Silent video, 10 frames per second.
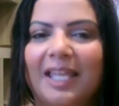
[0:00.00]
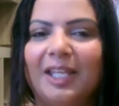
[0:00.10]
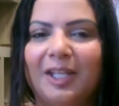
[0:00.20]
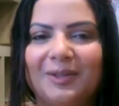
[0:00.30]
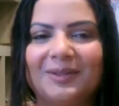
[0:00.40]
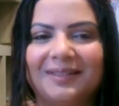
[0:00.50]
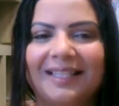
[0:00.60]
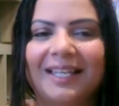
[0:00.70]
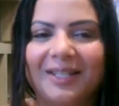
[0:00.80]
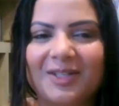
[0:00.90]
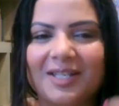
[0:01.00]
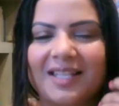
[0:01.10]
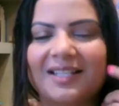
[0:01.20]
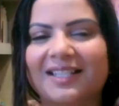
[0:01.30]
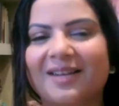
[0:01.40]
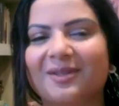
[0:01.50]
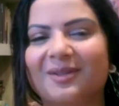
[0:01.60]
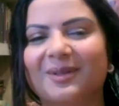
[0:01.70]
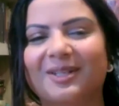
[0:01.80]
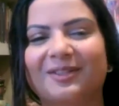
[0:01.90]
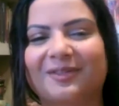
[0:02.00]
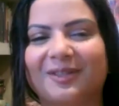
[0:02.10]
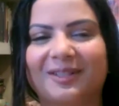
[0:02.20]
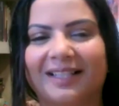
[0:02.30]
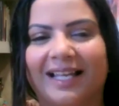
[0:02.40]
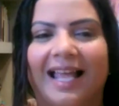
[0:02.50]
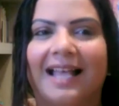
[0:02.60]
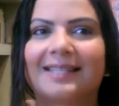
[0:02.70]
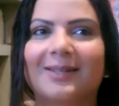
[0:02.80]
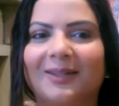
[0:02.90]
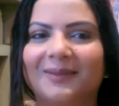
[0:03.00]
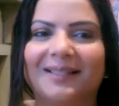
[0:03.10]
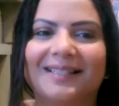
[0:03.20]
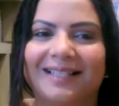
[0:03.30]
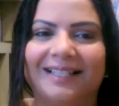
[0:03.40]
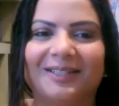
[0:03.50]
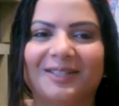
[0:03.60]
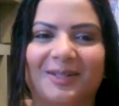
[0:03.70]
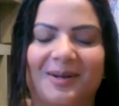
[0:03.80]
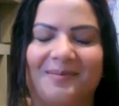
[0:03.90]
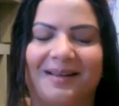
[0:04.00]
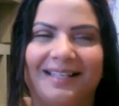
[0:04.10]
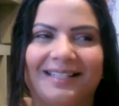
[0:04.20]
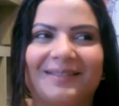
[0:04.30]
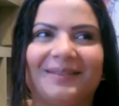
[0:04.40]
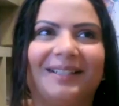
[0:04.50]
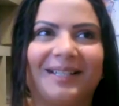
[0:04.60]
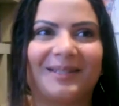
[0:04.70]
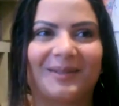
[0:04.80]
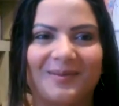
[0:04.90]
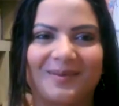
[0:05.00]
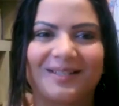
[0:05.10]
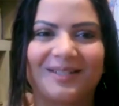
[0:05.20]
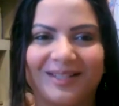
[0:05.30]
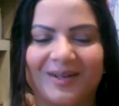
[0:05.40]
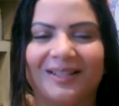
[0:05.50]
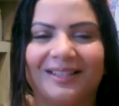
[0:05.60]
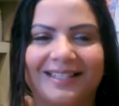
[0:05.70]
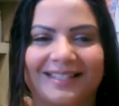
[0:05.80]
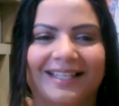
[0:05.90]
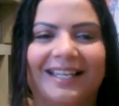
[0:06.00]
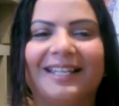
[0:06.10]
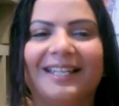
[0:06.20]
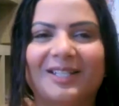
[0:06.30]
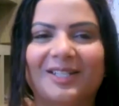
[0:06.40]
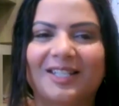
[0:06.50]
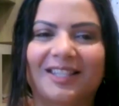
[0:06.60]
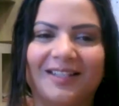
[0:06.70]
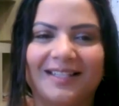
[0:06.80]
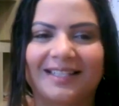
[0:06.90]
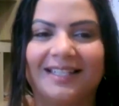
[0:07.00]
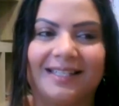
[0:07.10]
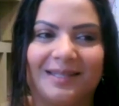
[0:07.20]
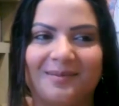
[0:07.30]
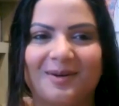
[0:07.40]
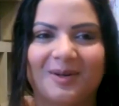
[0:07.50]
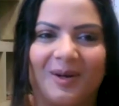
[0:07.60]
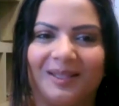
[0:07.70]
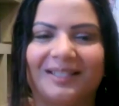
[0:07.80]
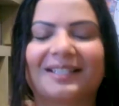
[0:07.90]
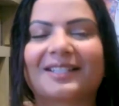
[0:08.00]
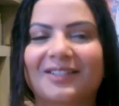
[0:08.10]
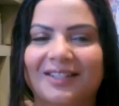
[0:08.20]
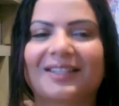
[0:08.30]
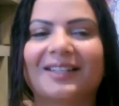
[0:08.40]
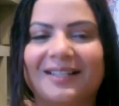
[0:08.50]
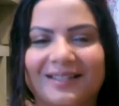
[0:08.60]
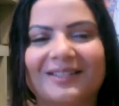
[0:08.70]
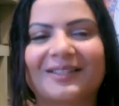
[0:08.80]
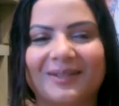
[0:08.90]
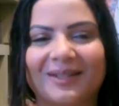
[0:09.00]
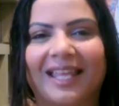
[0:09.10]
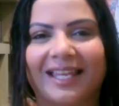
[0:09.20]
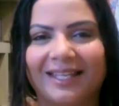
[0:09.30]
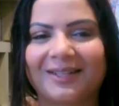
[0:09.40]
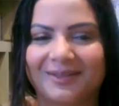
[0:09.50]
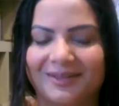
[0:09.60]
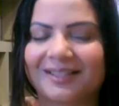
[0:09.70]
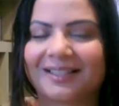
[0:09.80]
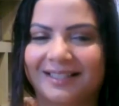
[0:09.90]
Thank you. Thank you, Shannon. That was wonderful. As always, I learned so much. I'm learning so much in all this nakshatra series about all the nakshatras. So thank you.